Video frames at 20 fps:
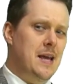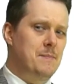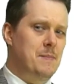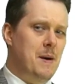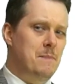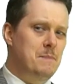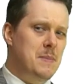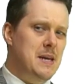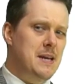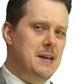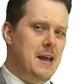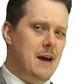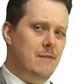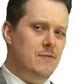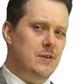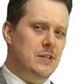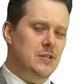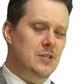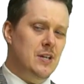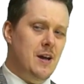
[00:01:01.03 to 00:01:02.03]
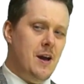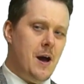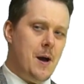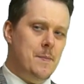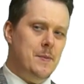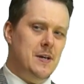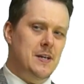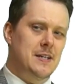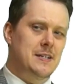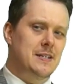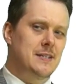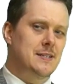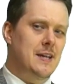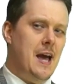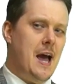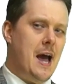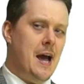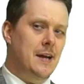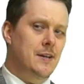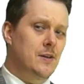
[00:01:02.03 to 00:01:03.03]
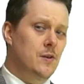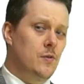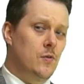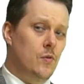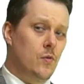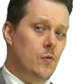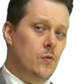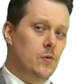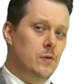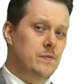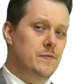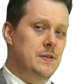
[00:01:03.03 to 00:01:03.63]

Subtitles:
my mean average, I'm going to need to add all of